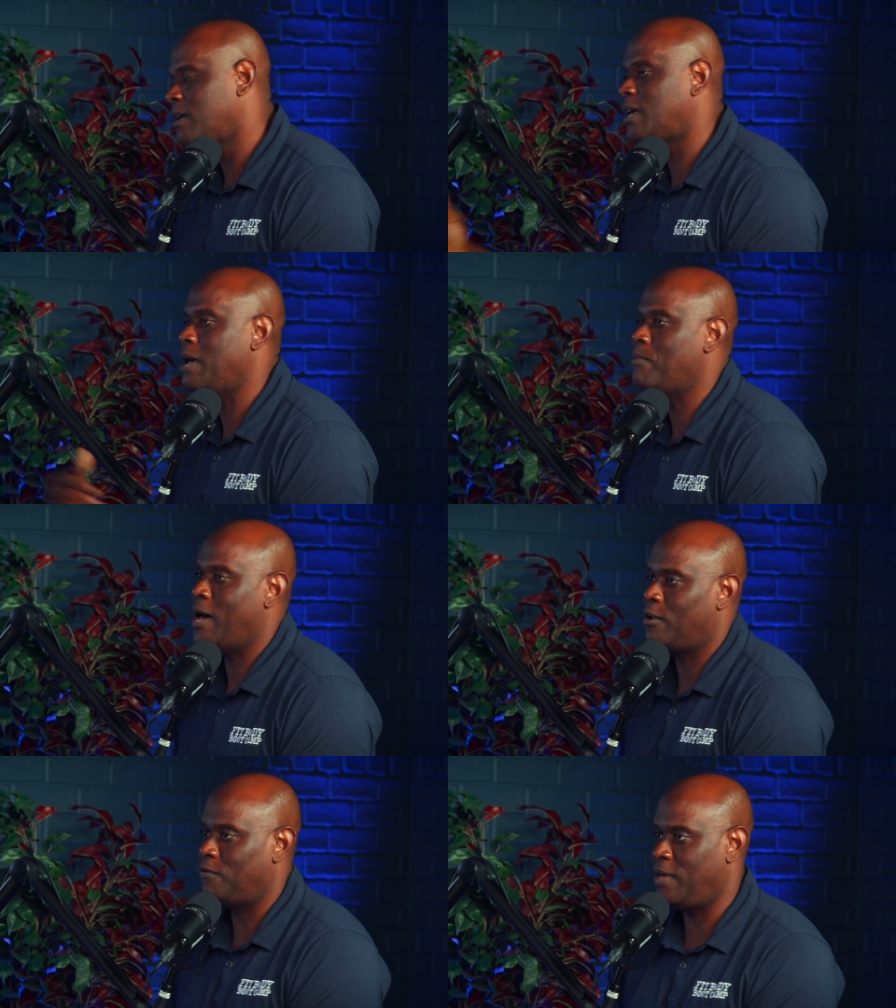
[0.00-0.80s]
came
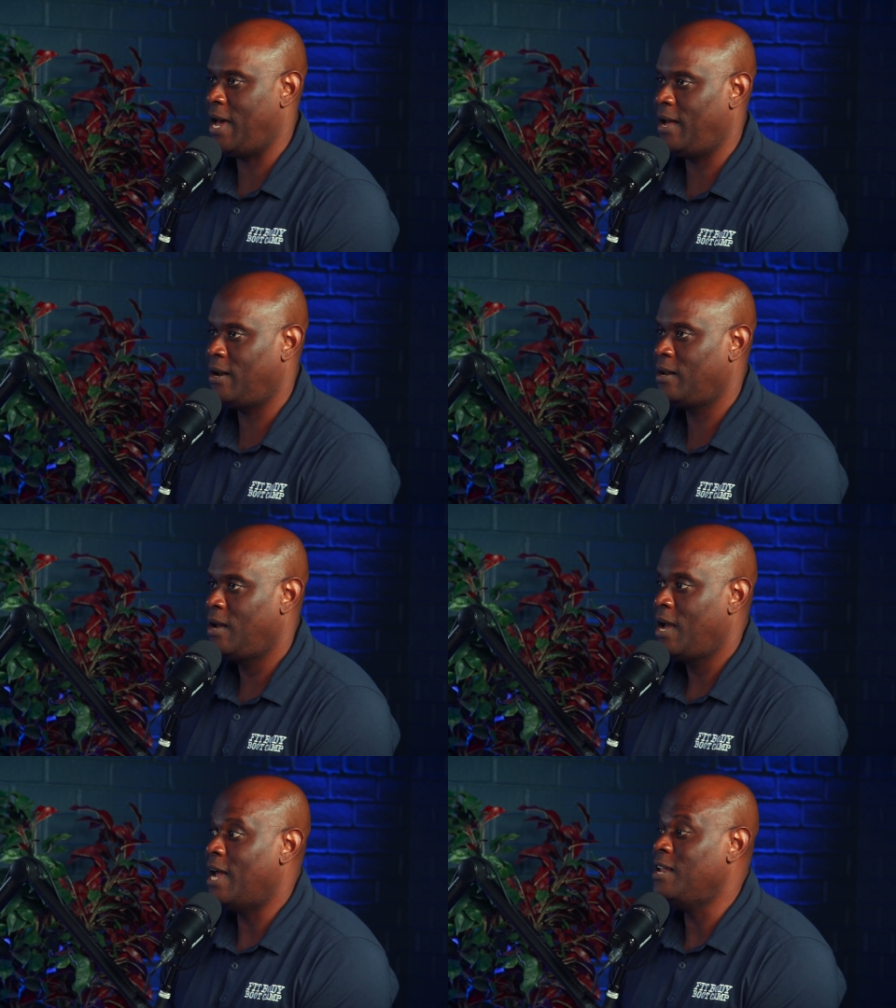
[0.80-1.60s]
out of that.
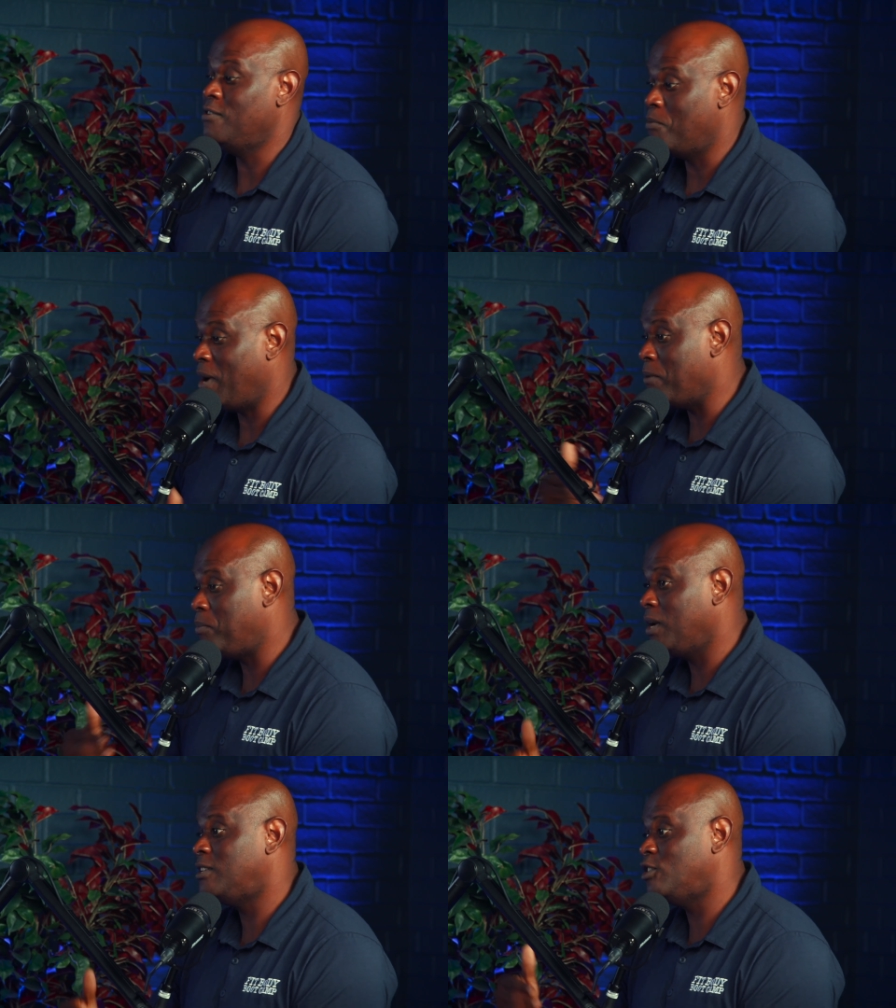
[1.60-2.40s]
And even my
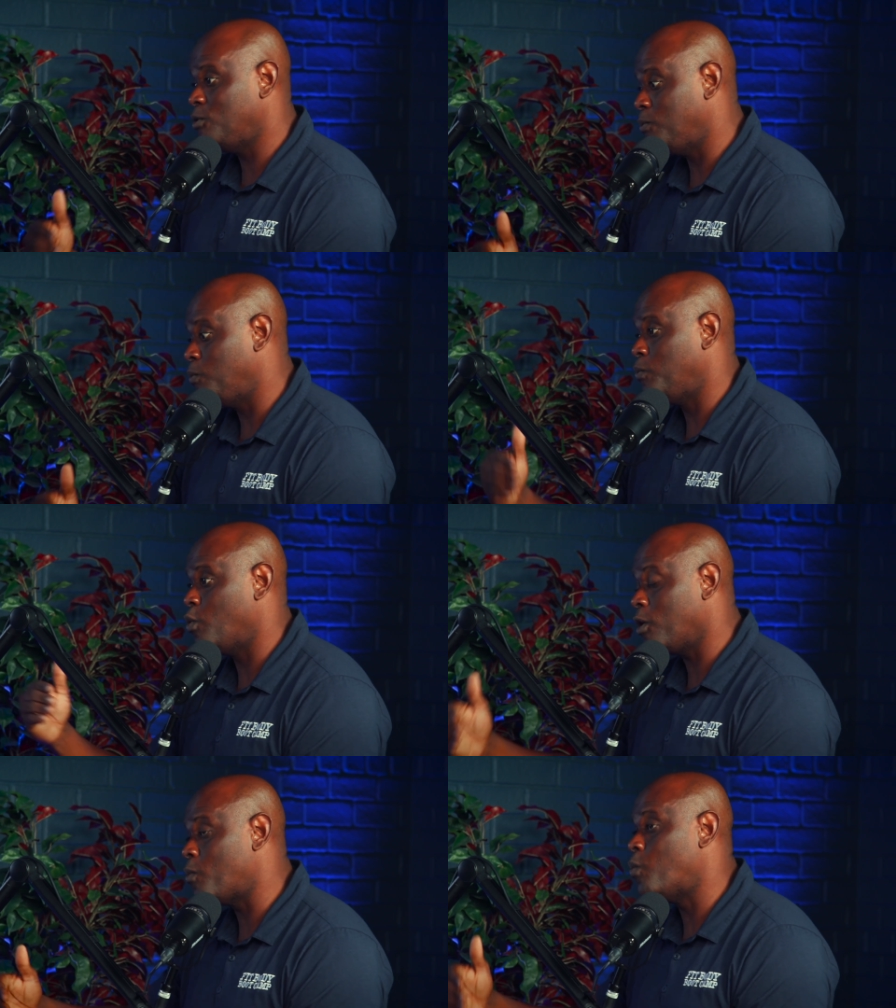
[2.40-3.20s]
ability to
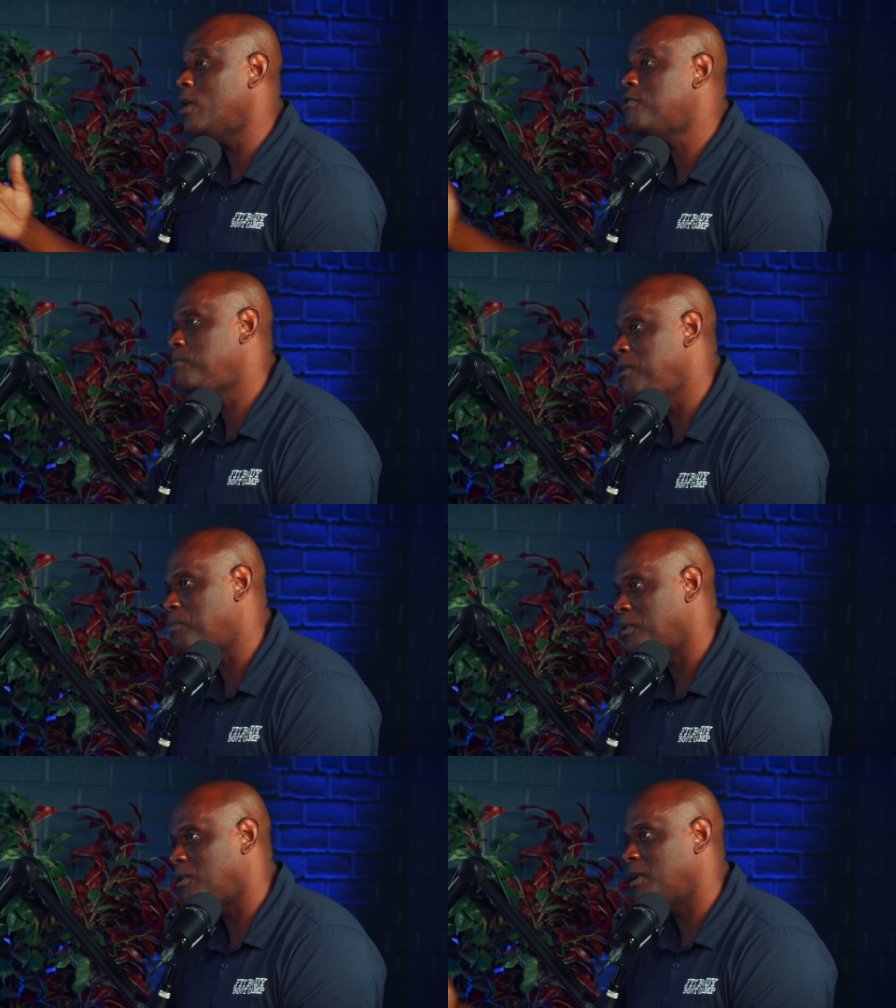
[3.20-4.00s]
work with
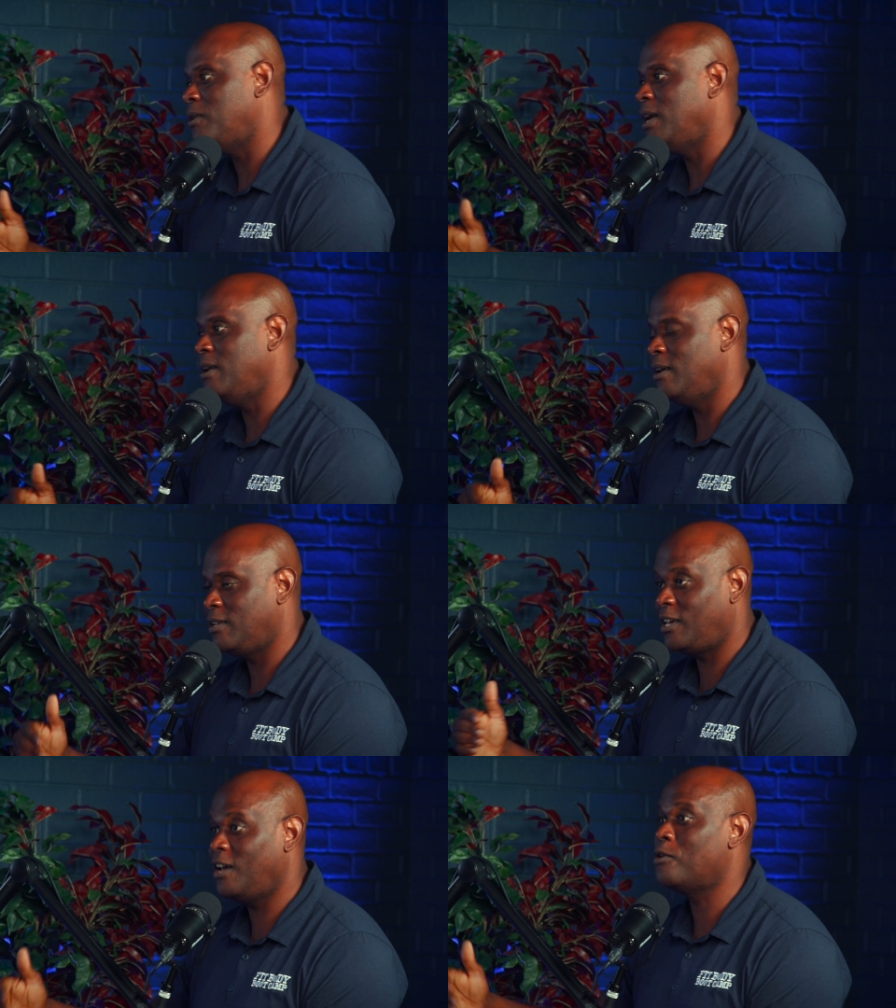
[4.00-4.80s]
people and, and,
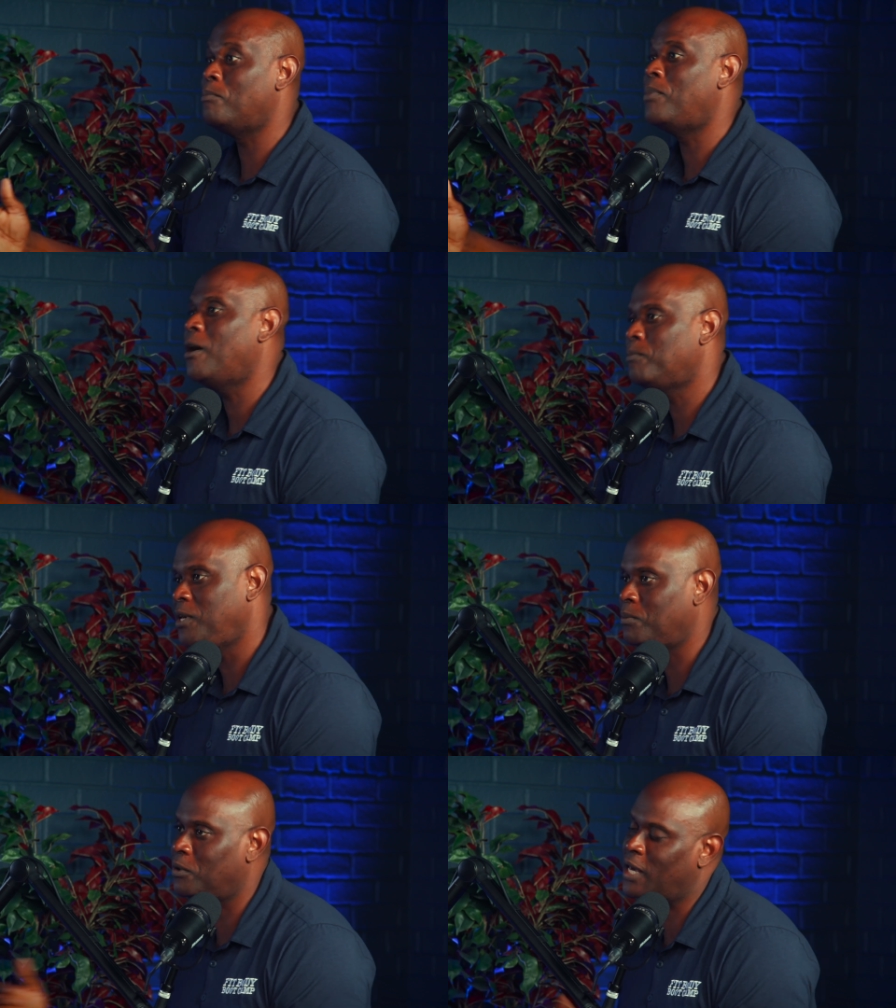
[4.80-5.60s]
and care about
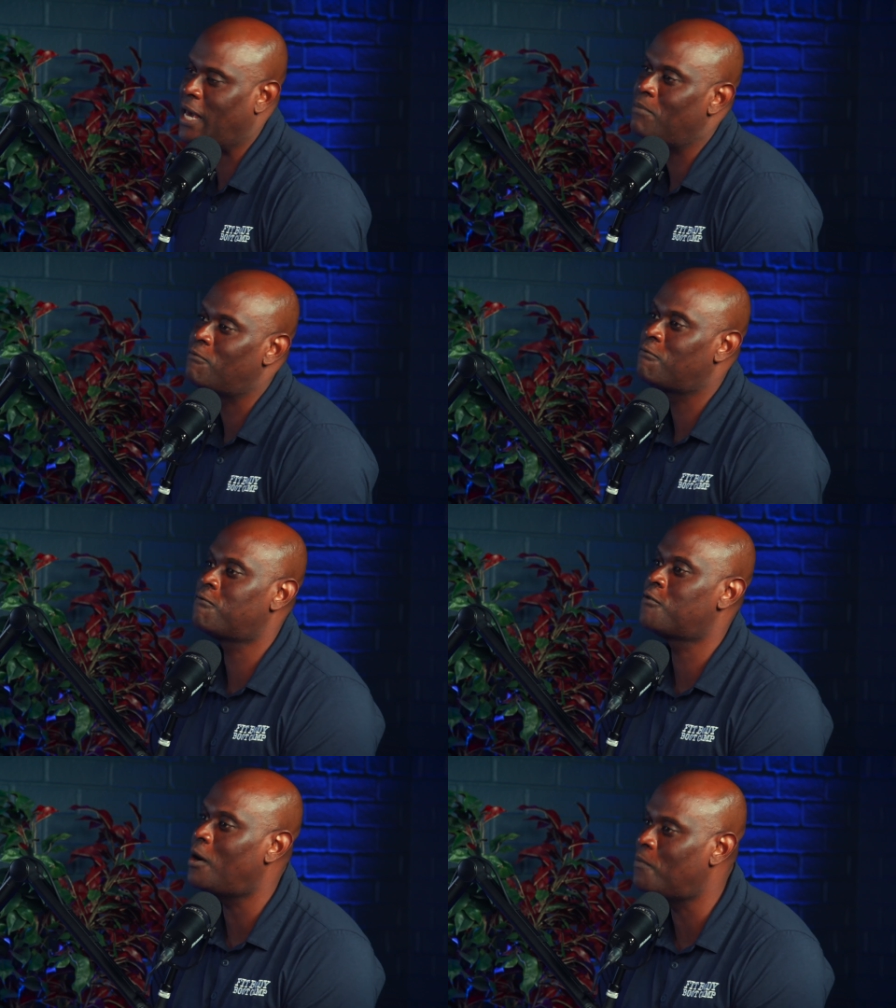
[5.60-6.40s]
people came
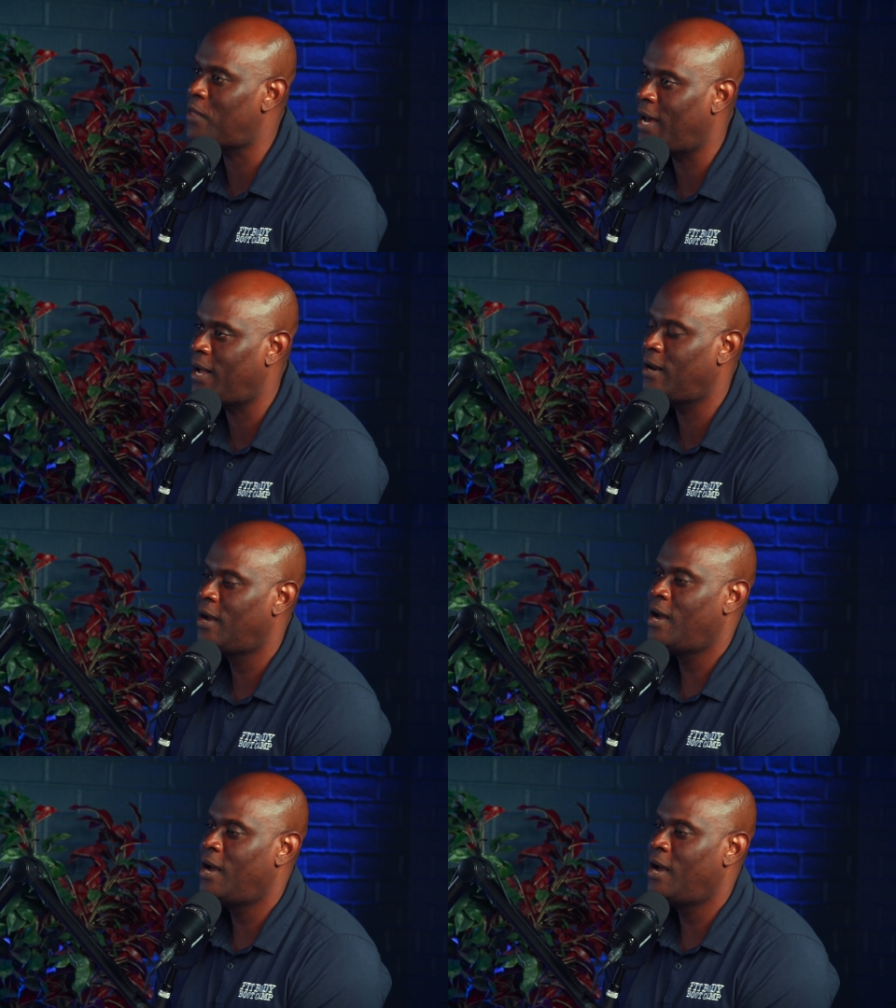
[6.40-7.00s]
from that.